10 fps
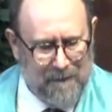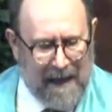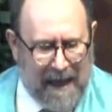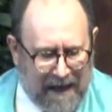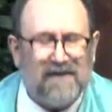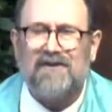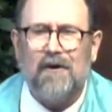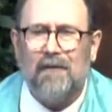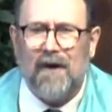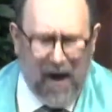And the
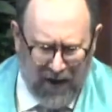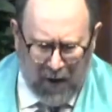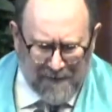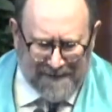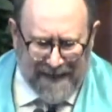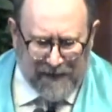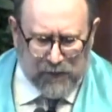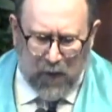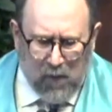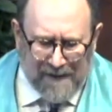term
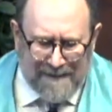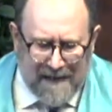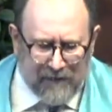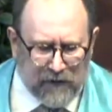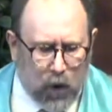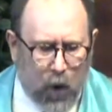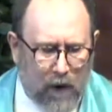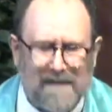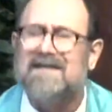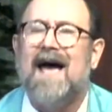homosexual wasn't even
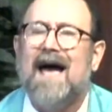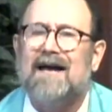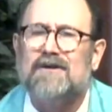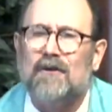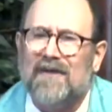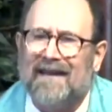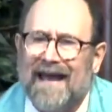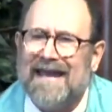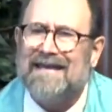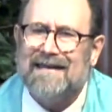coined until the
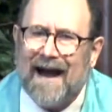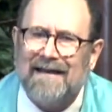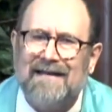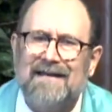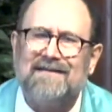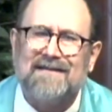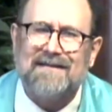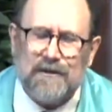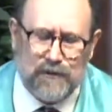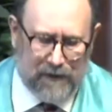late 19th
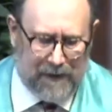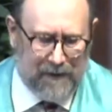century.